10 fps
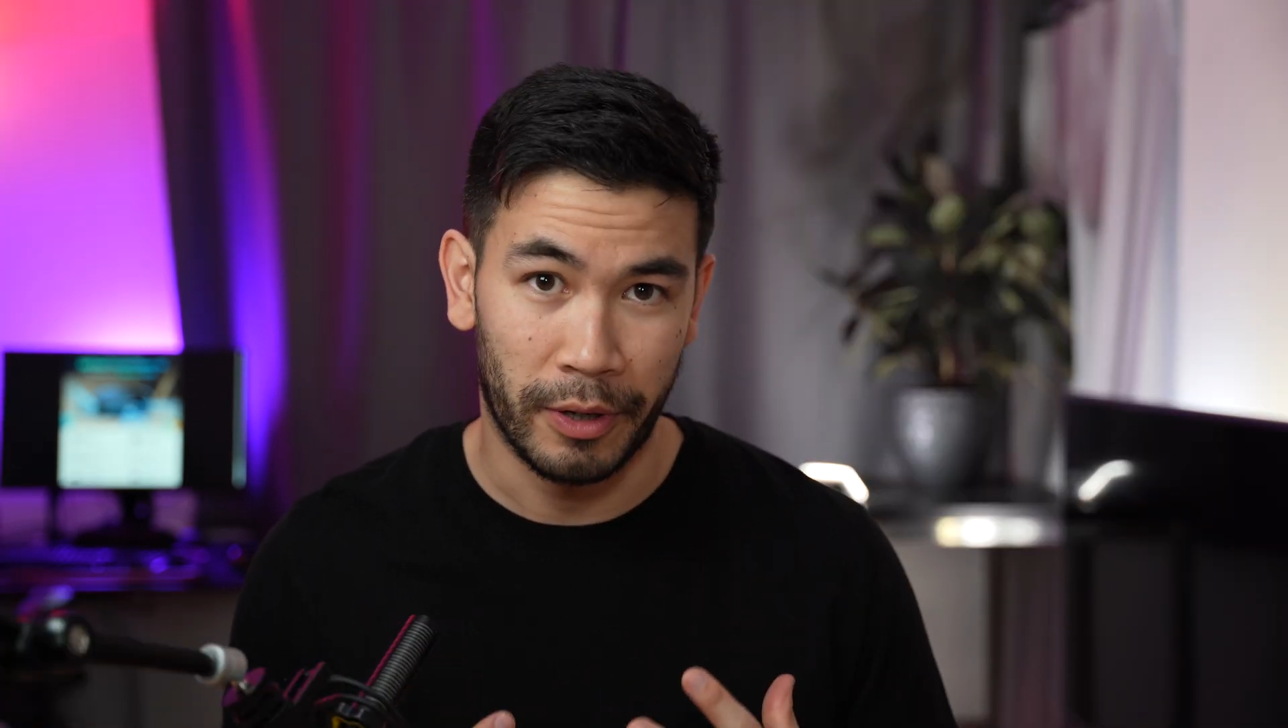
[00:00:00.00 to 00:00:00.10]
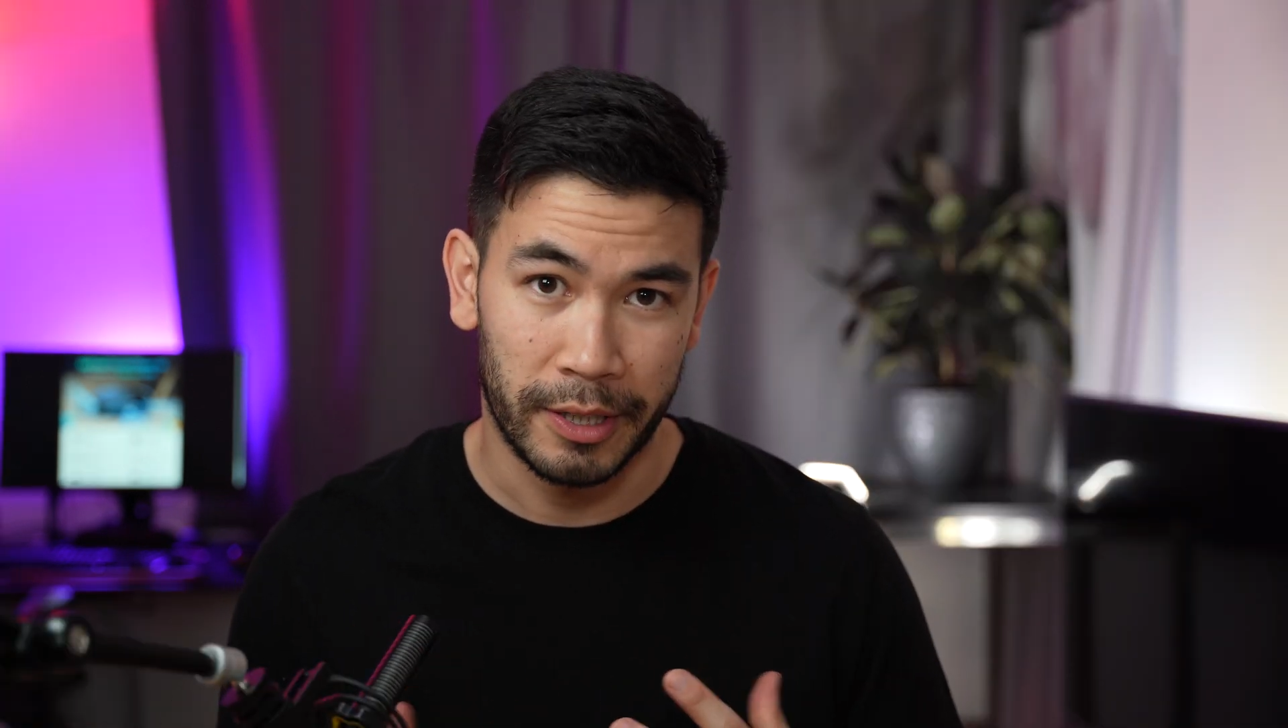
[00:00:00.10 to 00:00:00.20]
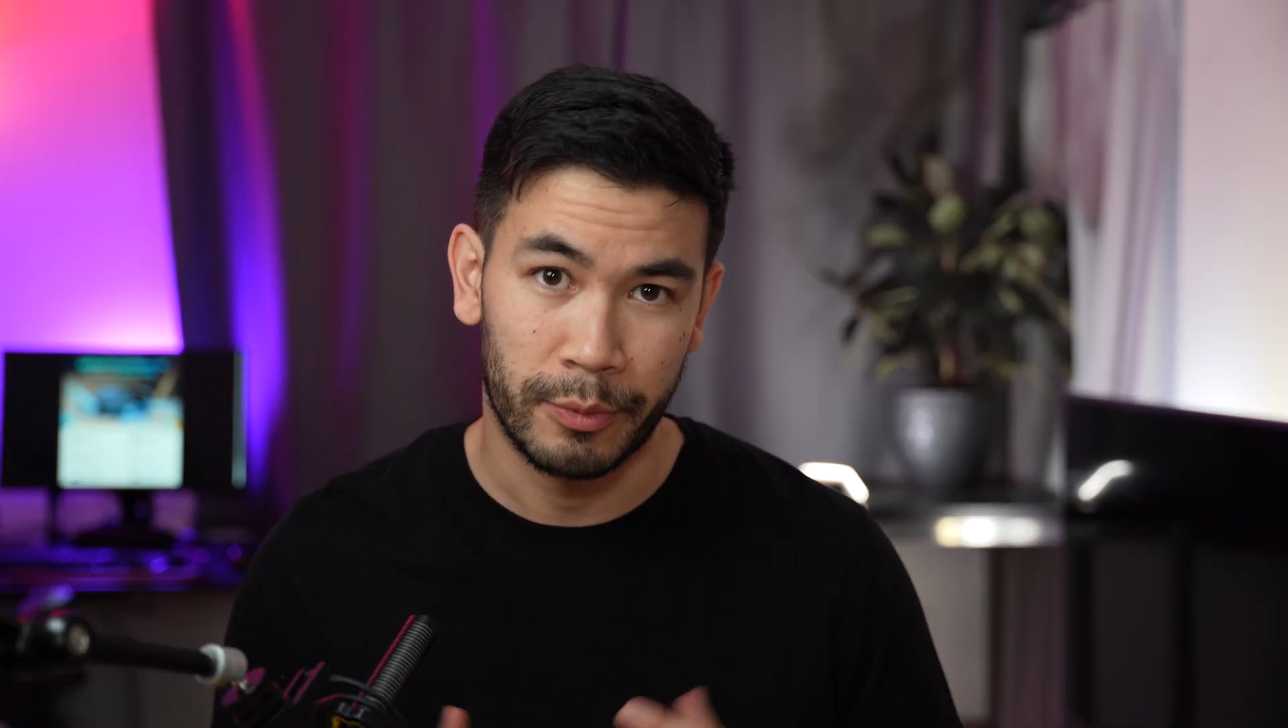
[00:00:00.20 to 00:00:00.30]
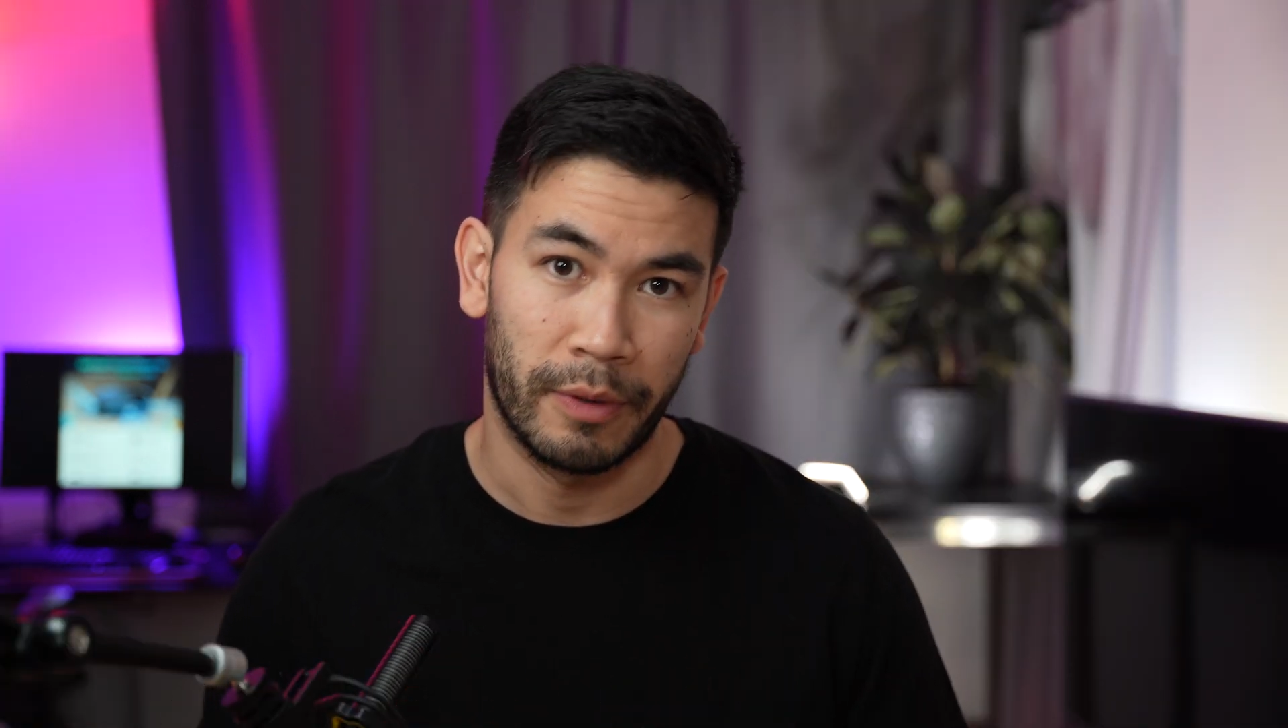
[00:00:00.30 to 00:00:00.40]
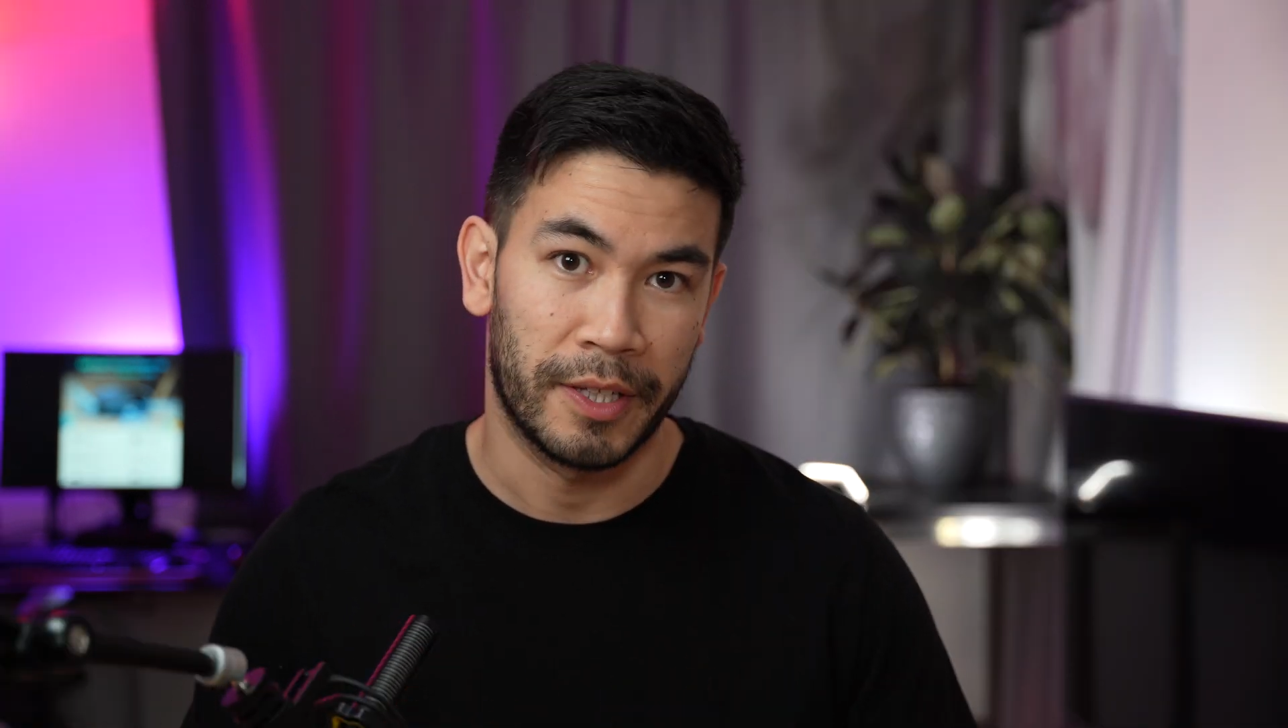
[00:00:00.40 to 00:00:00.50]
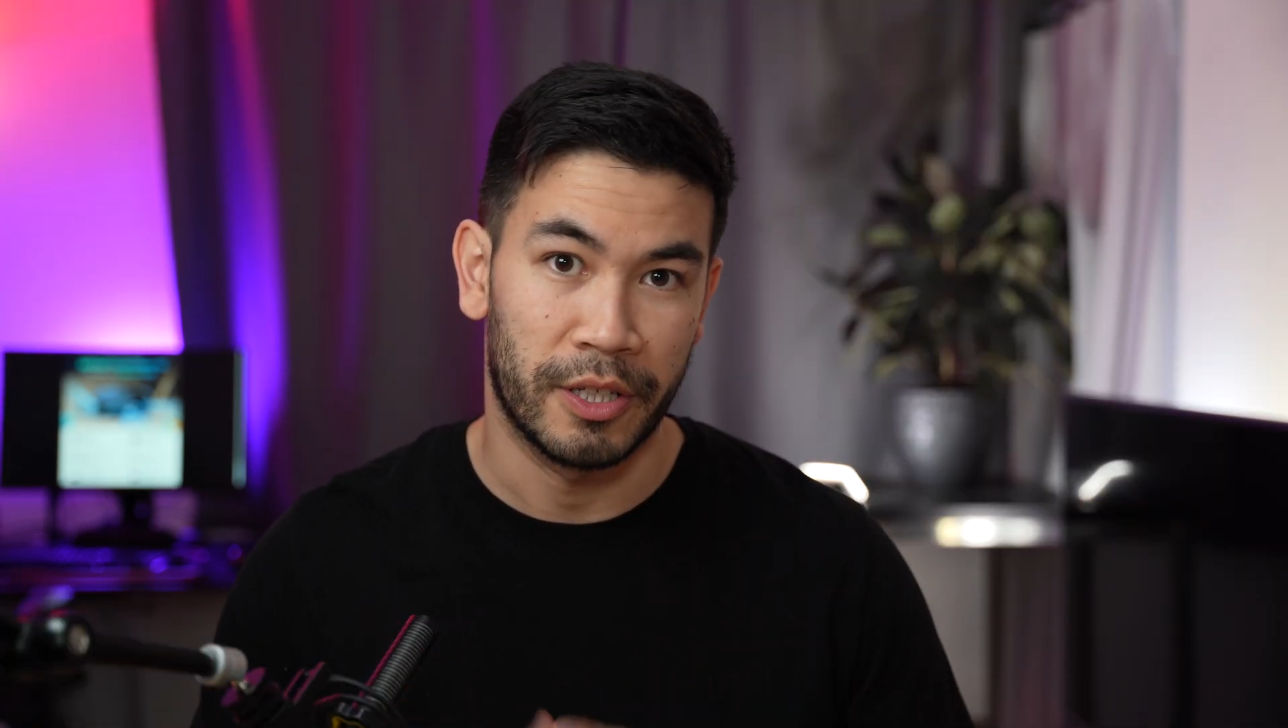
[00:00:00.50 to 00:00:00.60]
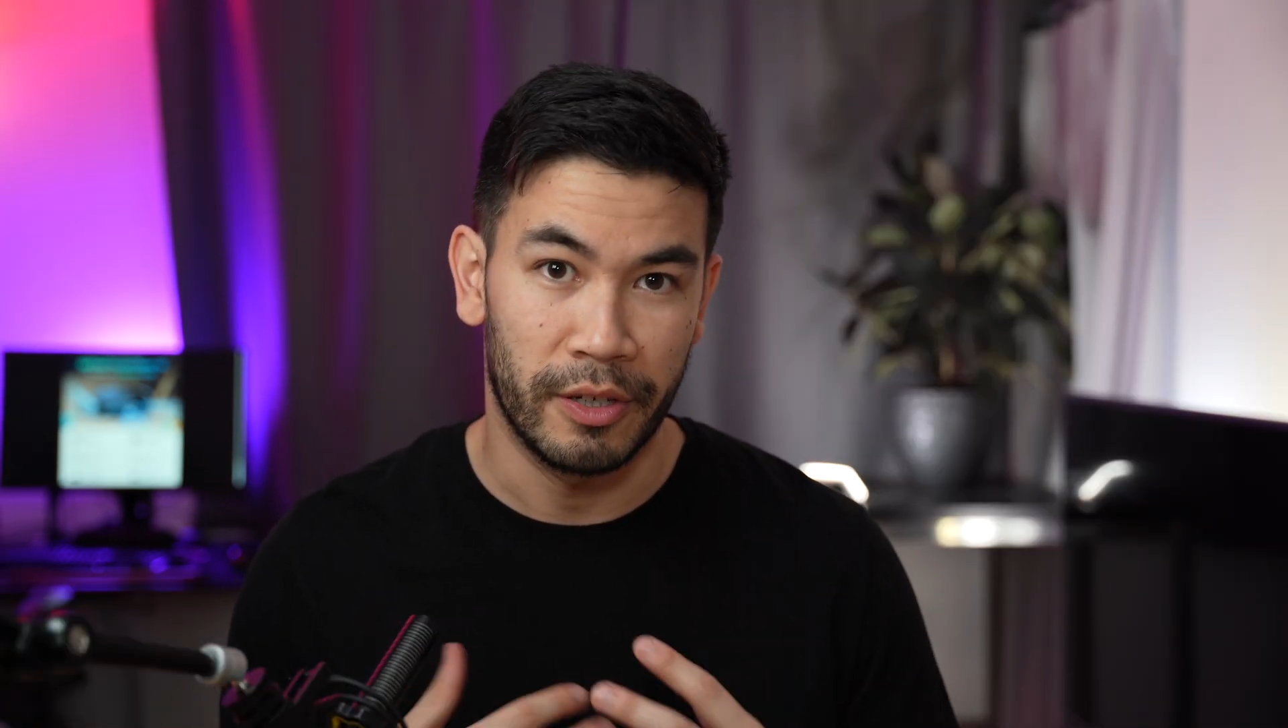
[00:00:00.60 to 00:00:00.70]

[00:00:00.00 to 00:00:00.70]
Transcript: works with its